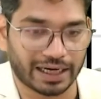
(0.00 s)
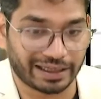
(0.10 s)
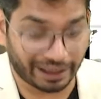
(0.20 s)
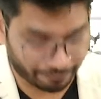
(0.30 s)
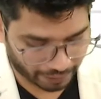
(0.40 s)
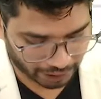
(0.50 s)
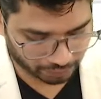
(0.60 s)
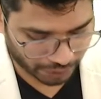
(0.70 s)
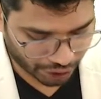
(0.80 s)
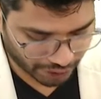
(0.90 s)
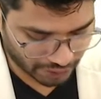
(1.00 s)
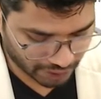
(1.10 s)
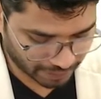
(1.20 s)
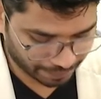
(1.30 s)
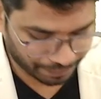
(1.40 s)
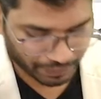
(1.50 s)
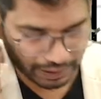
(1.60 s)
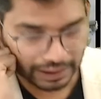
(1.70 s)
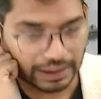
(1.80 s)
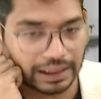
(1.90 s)
are difficult questions.
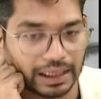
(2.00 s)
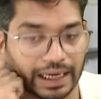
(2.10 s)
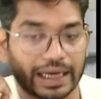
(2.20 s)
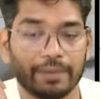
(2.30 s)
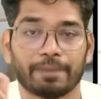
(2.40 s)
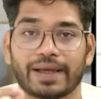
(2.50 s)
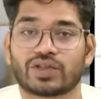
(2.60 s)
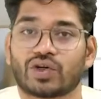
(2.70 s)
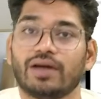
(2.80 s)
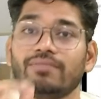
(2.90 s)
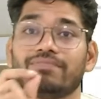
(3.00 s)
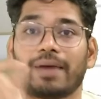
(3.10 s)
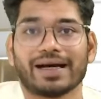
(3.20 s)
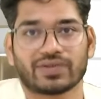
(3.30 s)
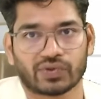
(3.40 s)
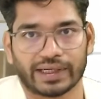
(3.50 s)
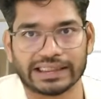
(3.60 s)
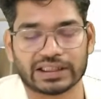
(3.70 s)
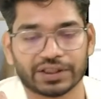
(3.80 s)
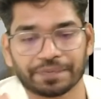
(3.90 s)
Again, based on past
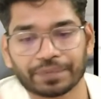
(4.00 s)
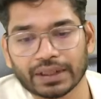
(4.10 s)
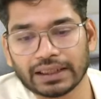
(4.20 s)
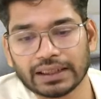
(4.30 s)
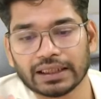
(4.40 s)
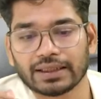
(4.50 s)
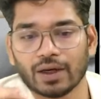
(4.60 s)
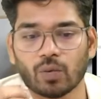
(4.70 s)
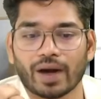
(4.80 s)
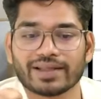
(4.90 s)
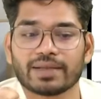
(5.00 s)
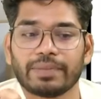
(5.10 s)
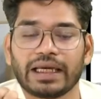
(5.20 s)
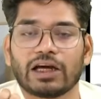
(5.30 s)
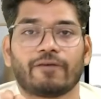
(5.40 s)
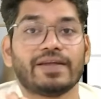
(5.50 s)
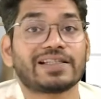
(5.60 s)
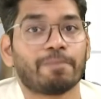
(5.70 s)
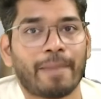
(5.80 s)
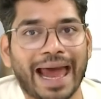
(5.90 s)
trends. Now, what is the meaning of
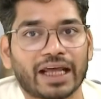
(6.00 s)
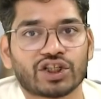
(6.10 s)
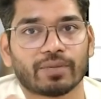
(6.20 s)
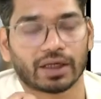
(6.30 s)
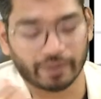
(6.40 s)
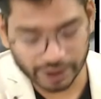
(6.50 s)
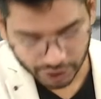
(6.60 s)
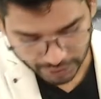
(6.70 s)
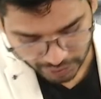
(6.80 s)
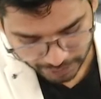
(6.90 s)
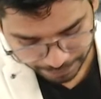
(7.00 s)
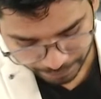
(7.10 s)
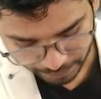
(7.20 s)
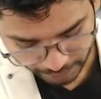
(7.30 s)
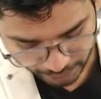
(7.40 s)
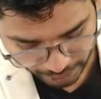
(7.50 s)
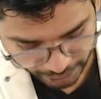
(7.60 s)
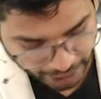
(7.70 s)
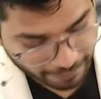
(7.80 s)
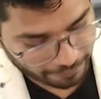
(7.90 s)
this manageable questions?
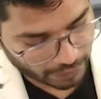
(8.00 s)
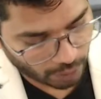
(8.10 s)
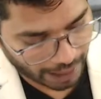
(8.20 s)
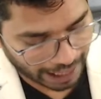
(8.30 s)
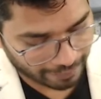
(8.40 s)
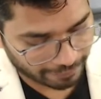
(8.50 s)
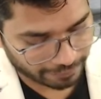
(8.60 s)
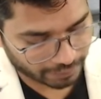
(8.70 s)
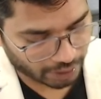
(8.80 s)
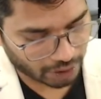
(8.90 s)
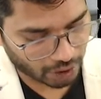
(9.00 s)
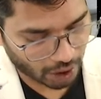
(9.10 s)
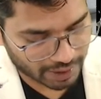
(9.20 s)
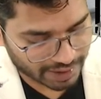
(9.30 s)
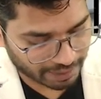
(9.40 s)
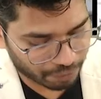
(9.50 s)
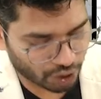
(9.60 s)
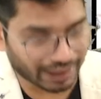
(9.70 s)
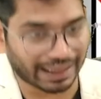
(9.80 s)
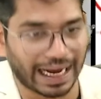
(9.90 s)
If you have
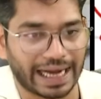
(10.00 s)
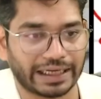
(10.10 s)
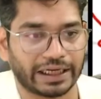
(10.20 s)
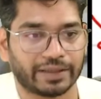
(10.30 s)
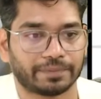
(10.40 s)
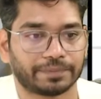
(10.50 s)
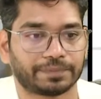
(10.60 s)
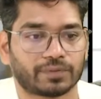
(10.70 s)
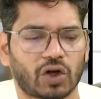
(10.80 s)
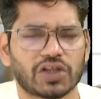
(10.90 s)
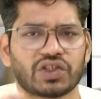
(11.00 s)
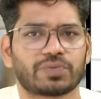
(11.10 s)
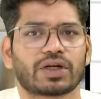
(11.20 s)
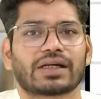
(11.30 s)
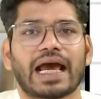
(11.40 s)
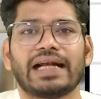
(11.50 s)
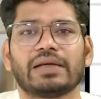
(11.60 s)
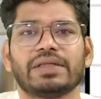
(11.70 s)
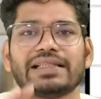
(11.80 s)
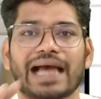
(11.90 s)
conceptual clarity
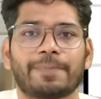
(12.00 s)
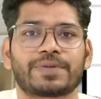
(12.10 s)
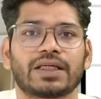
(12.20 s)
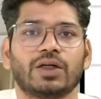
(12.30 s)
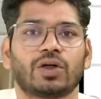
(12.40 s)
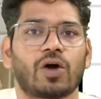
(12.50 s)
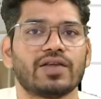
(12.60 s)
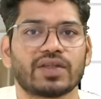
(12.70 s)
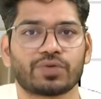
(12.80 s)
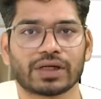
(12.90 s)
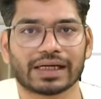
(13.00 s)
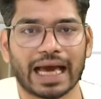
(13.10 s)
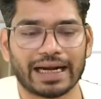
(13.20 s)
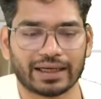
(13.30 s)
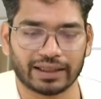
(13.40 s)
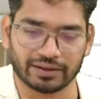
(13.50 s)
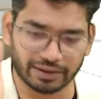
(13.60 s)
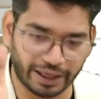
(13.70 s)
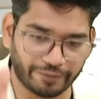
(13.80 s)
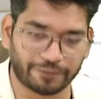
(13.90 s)
means absolute conceptual clarity.
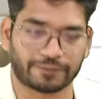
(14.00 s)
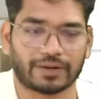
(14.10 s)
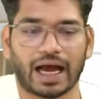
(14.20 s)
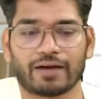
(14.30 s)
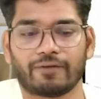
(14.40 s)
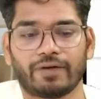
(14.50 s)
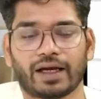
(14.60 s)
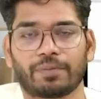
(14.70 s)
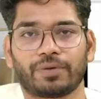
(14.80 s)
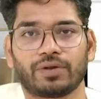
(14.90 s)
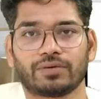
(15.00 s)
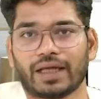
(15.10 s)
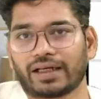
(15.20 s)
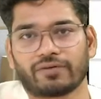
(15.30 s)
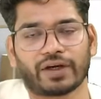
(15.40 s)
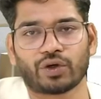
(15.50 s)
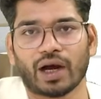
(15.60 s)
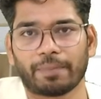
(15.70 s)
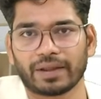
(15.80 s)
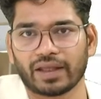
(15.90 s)
If I wake
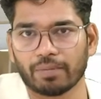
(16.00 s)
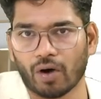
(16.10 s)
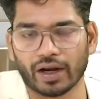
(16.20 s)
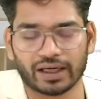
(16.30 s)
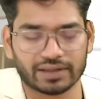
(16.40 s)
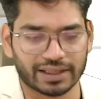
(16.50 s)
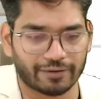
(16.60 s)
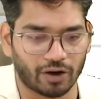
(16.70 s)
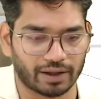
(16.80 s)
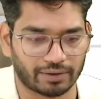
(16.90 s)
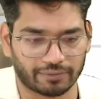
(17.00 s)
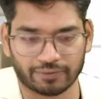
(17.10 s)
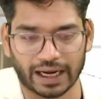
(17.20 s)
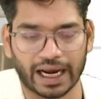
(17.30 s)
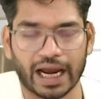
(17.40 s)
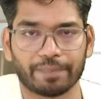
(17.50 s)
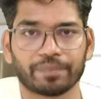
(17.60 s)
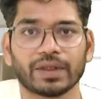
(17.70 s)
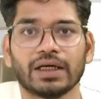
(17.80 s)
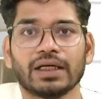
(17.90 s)
you up in the morning, say 5 a.m.
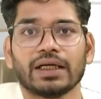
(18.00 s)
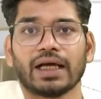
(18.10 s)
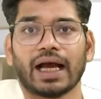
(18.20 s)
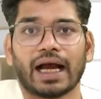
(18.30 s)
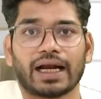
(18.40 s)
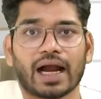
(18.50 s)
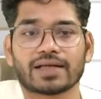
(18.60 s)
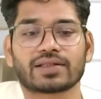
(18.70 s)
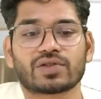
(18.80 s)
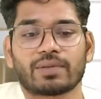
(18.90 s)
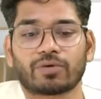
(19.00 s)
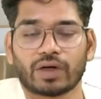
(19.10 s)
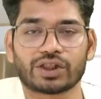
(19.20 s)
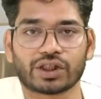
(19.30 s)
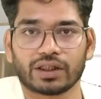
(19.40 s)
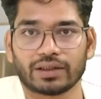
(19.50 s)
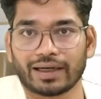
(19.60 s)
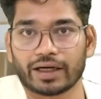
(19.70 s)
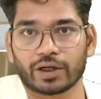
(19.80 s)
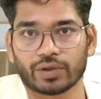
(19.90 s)
and ask you some question
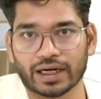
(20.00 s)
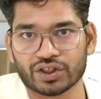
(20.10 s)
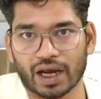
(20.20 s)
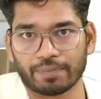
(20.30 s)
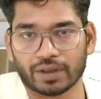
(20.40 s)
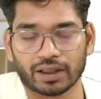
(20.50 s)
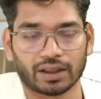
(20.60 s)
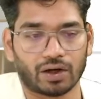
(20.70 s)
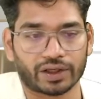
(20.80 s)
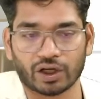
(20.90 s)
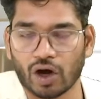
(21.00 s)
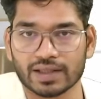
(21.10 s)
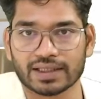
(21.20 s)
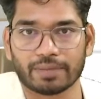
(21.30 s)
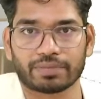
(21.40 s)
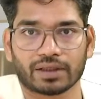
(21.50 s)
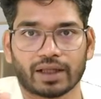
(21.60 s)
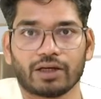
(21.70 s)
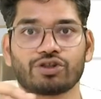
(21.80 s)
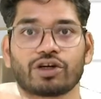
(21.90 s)
relating to that chapter or the concept,
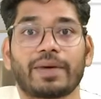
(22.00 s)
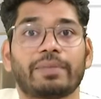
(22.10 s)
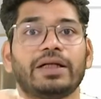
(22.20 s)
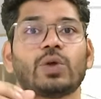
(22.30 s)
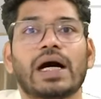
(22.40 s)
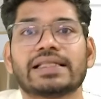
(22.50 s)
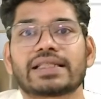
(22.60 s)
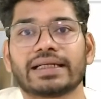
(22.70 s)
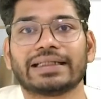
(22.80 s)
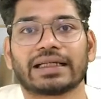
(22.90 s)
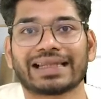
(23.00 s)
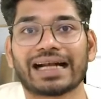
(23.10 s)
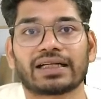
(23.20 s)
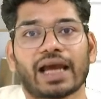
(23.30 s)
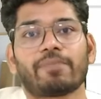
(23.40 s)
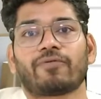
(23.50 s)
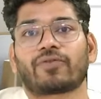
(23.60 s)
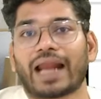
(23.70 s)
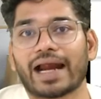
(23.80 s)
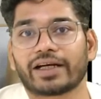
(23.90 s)
then you should be able to answer it. That type
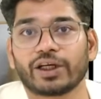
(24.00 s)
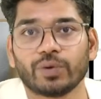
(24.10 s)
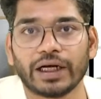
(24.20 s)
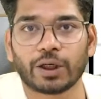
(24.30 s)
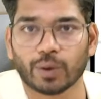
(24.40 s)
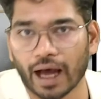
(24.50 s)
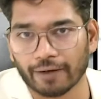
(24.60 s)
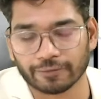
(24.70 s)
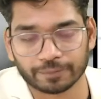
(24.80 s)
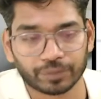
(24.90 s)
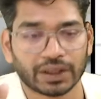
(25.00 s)
of clarity you need to have